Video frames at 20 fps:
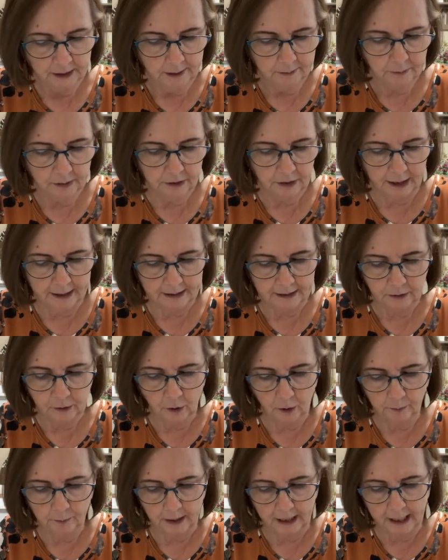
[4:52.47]
But I can
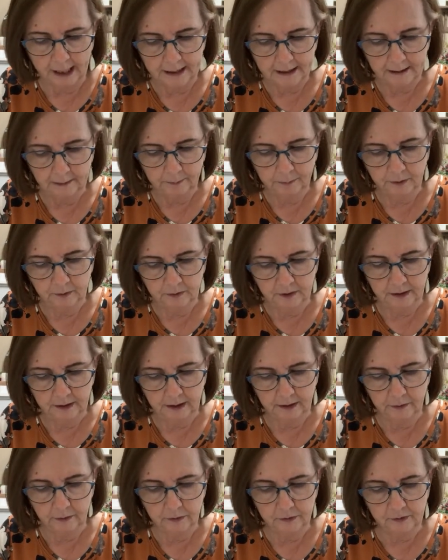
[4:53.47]
go back and put the
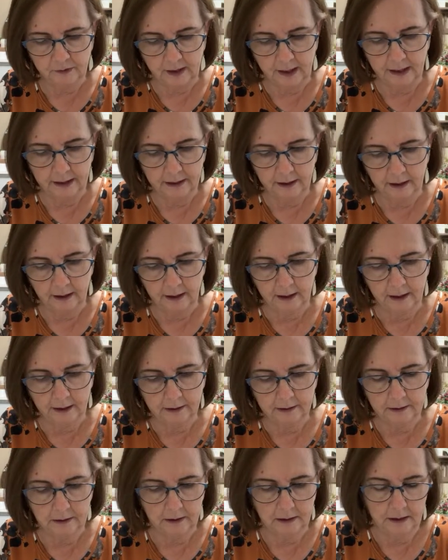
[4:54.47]
other side
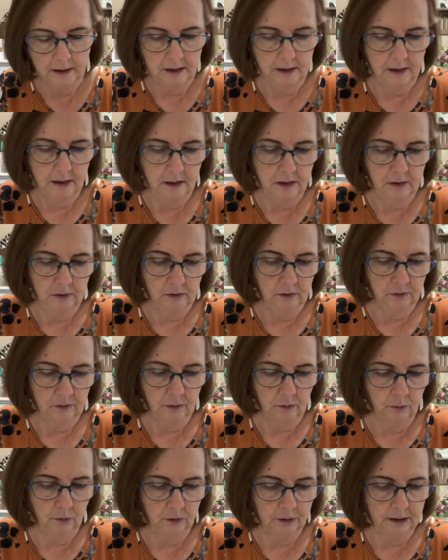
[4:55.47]
on.
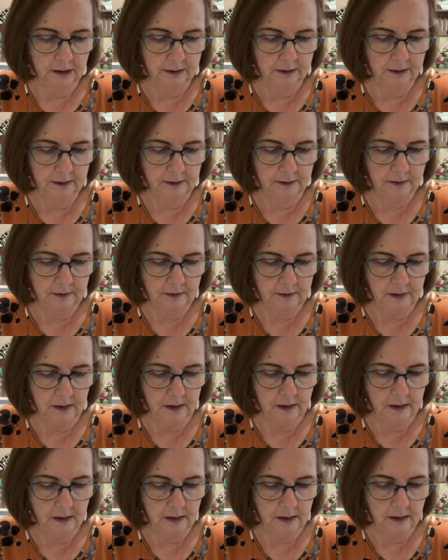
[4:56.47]
So we'll get this,
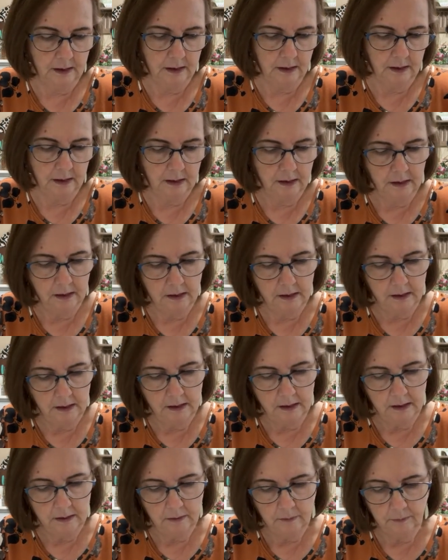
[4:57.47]

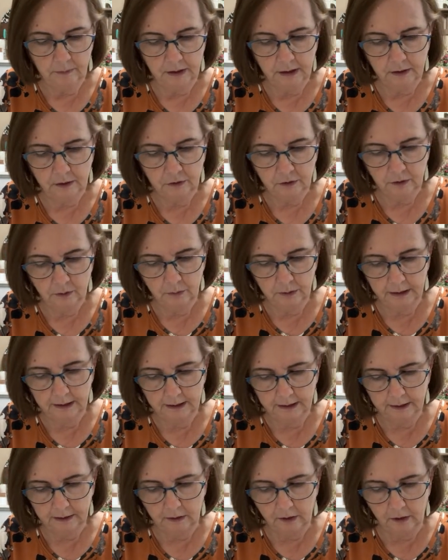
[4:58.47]
make sure we
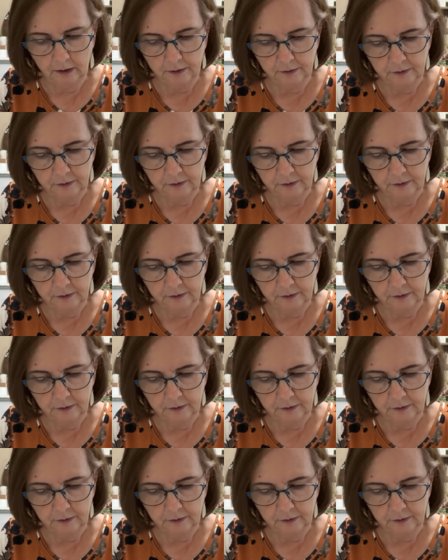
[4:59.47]
get it all